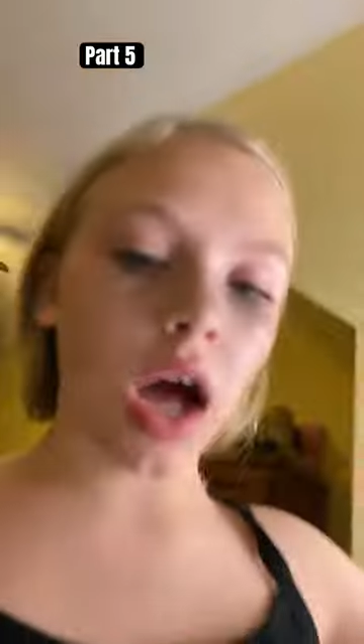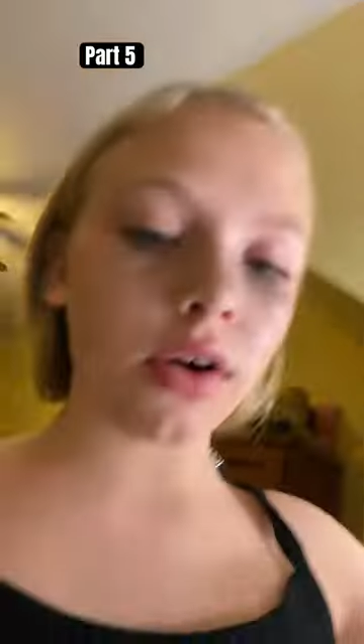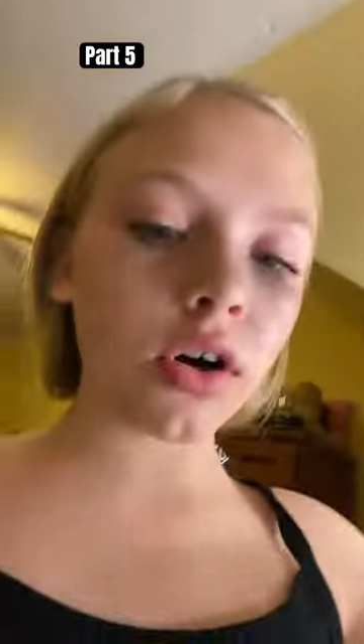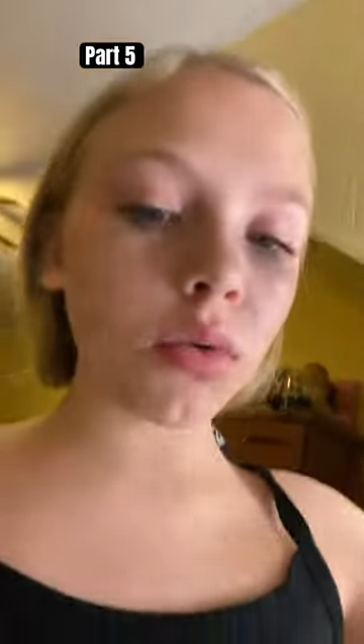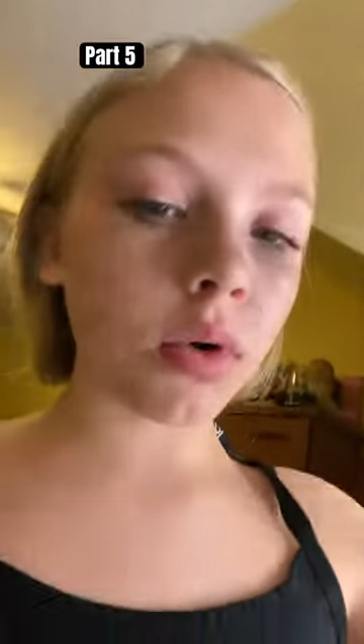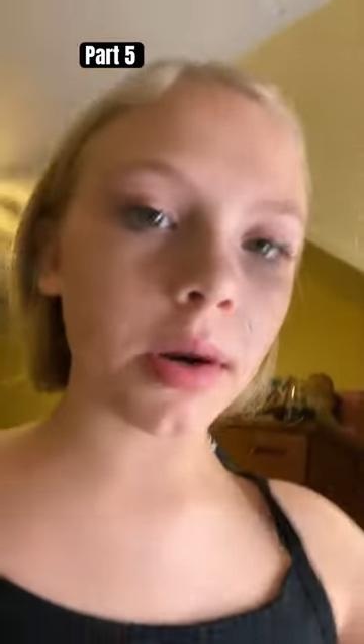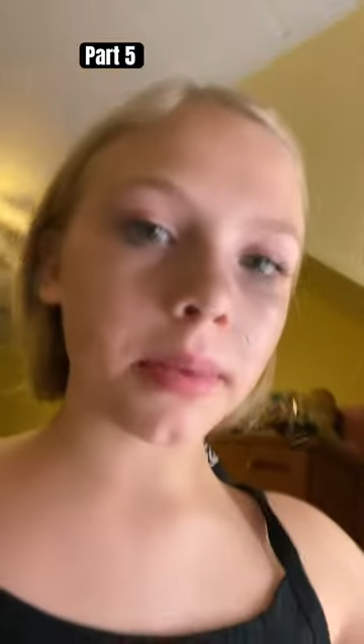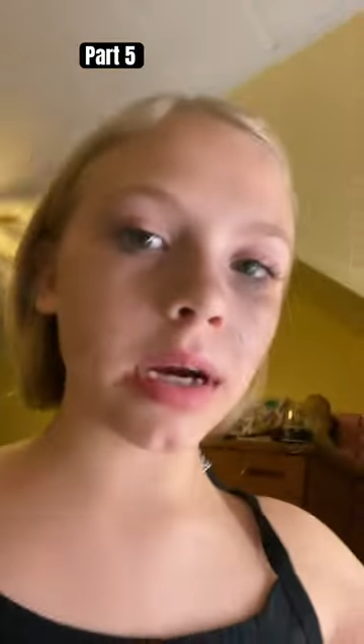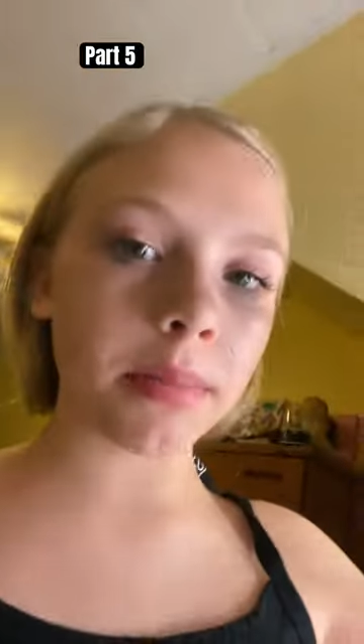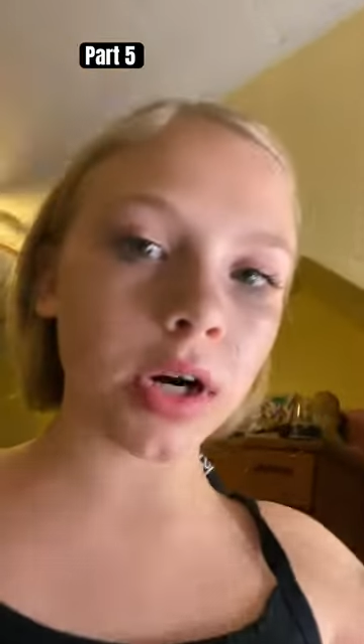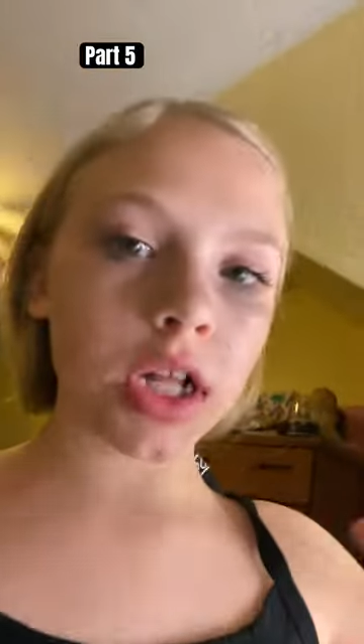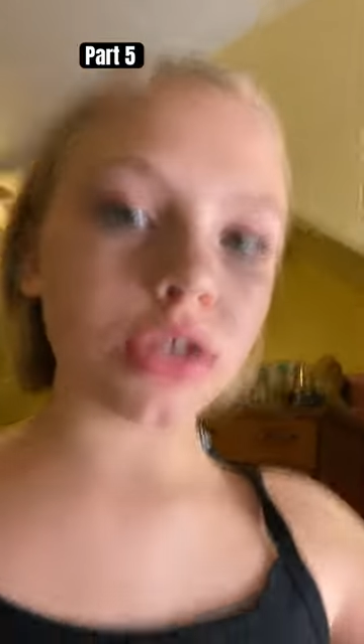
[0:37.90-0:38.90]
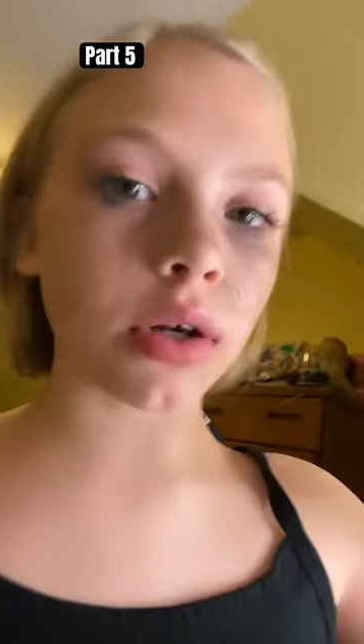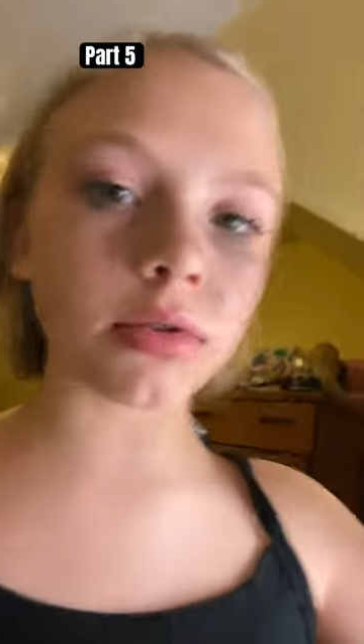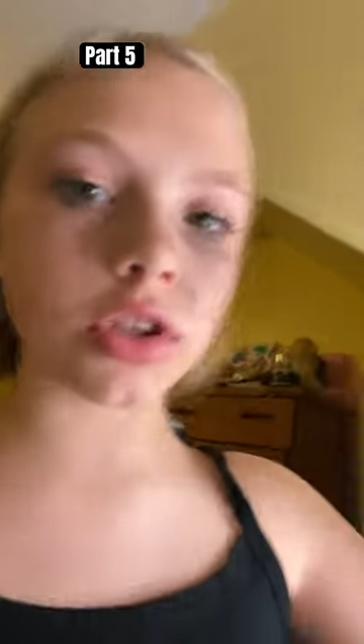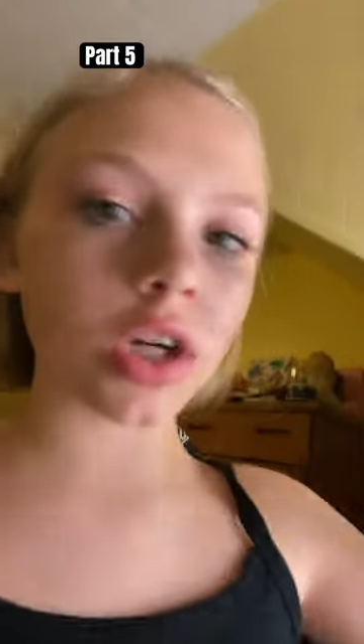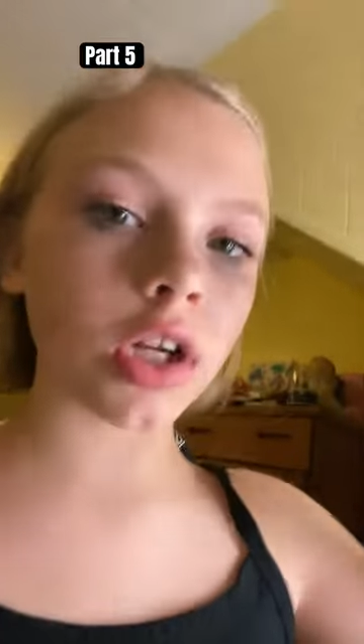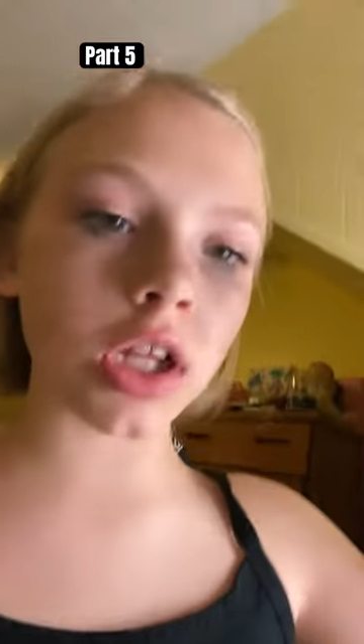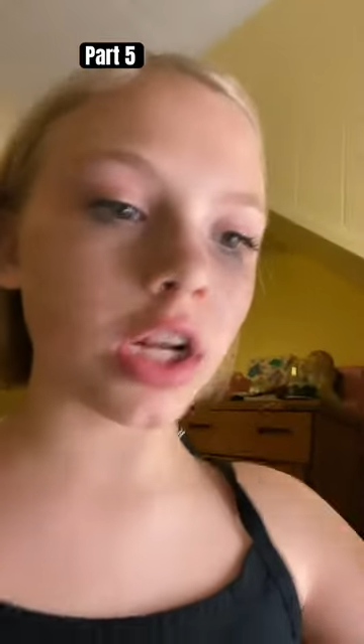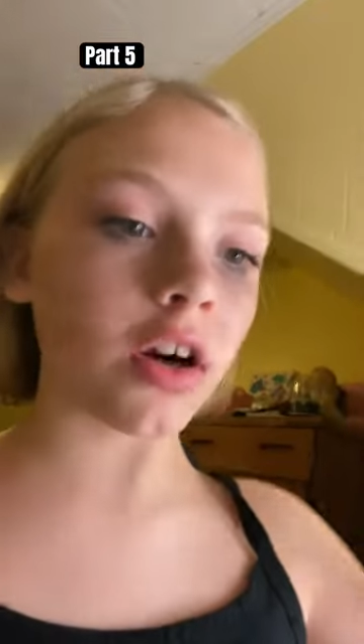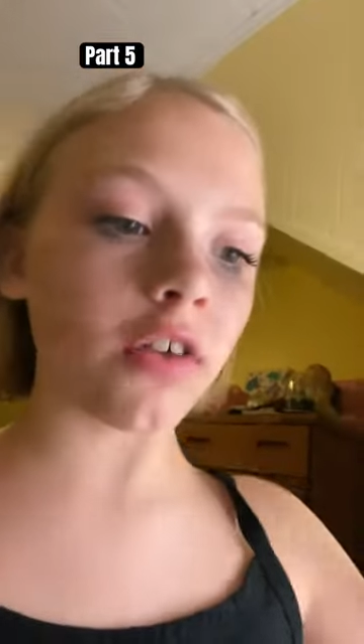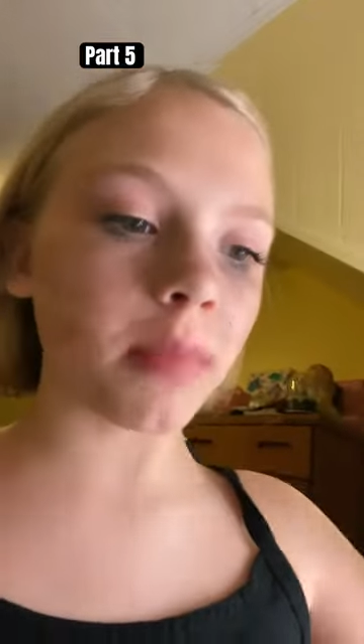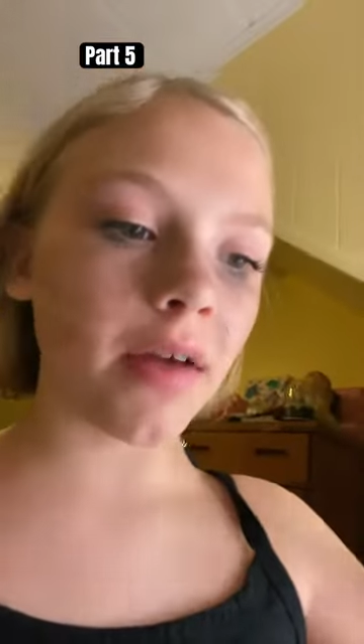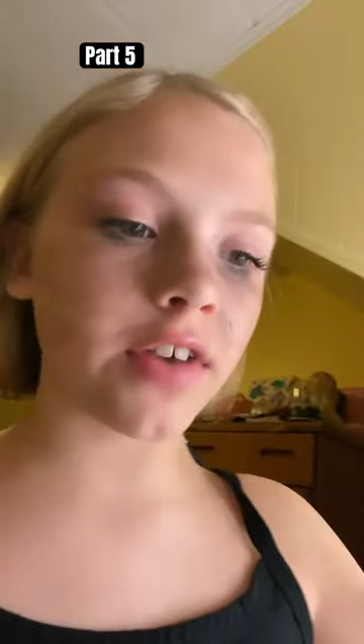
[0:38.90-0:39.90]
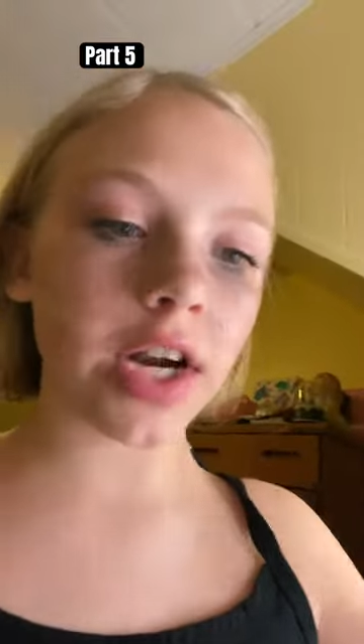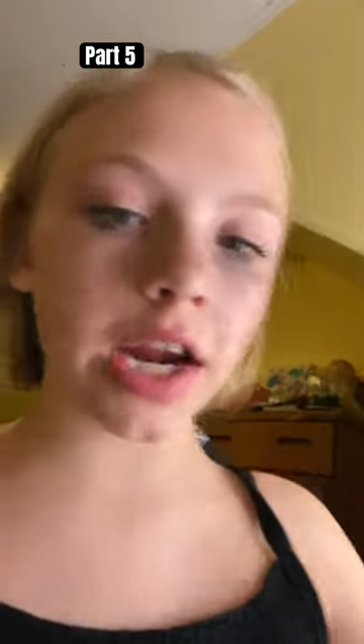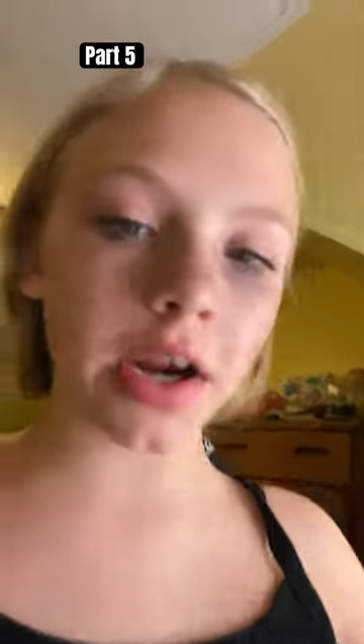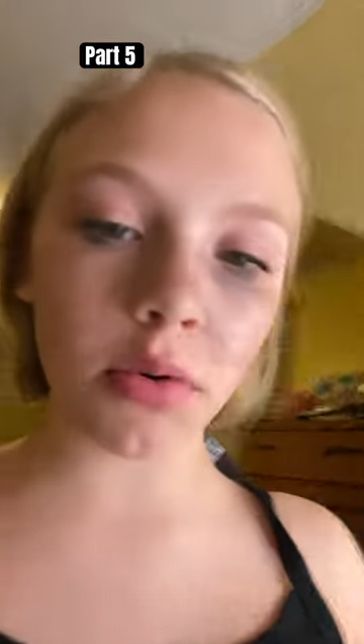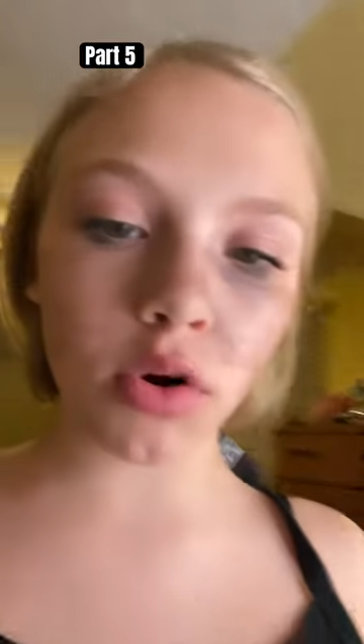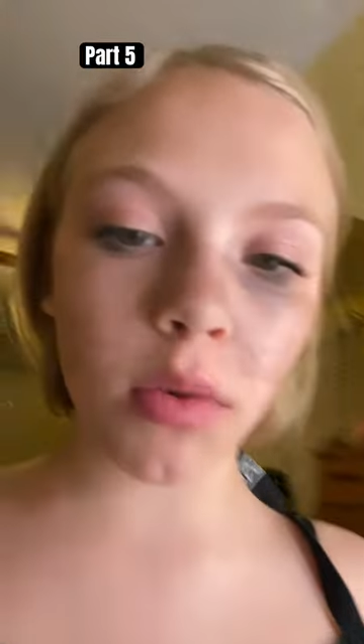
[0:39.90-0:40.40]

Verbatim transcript: I don't know where I'm gonna put it, so I'm just gonna clear off my vanity real